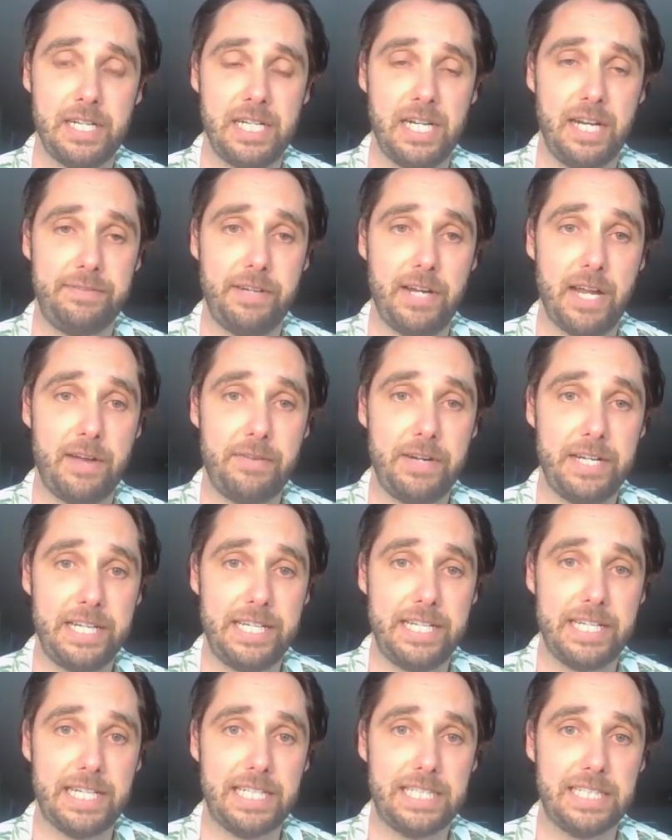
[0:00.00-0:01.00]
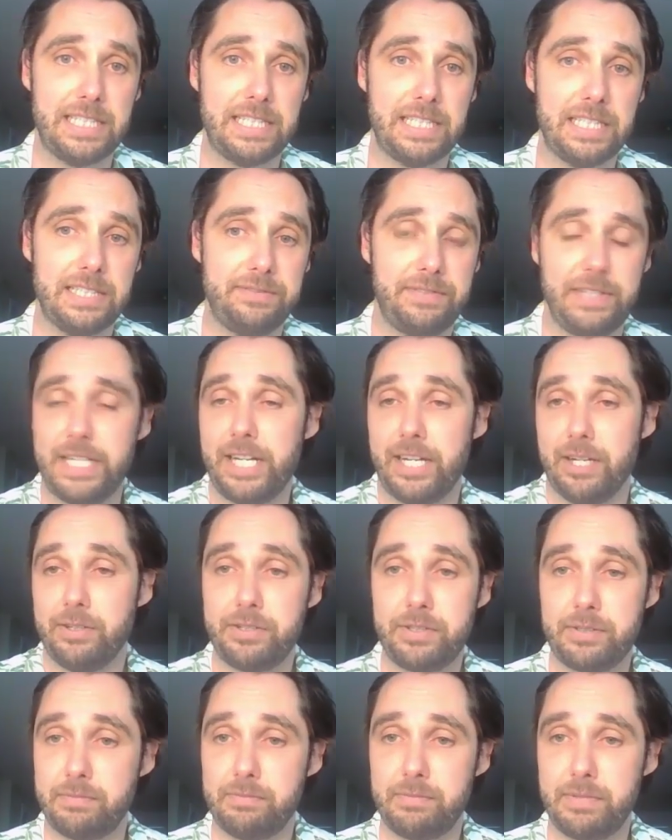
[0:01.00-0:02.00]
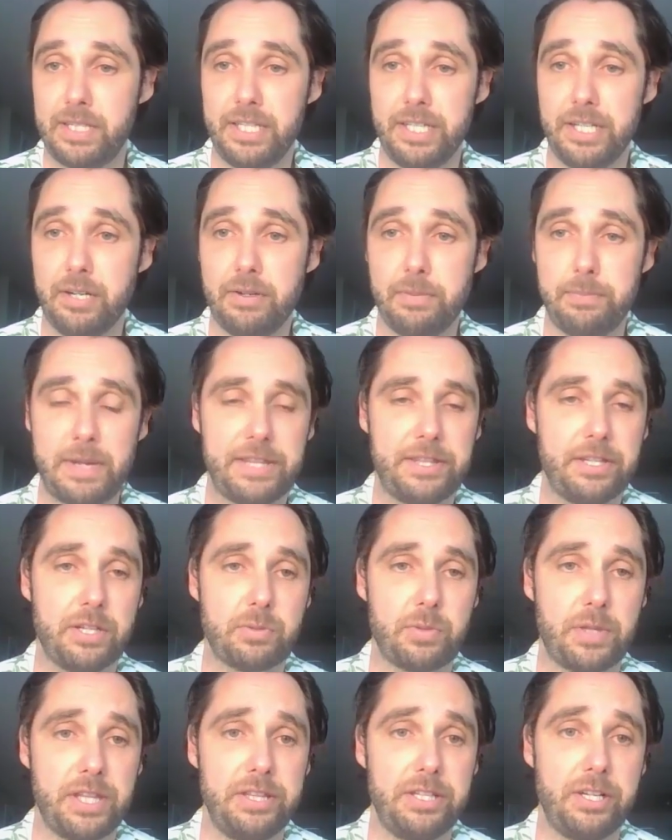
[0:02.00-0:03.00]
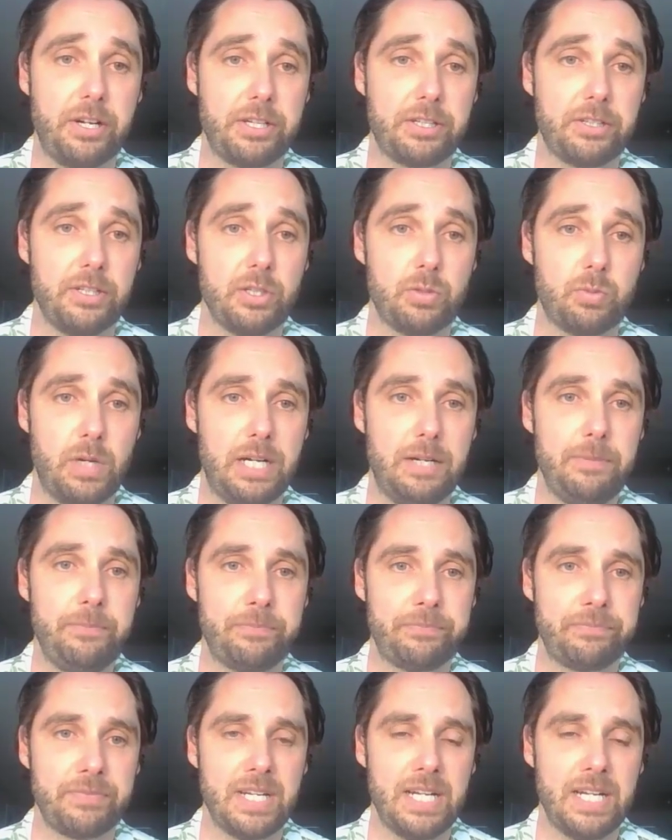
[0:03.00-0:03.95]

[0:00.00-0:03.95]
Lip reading: If you have any videos, embed those within the article as well.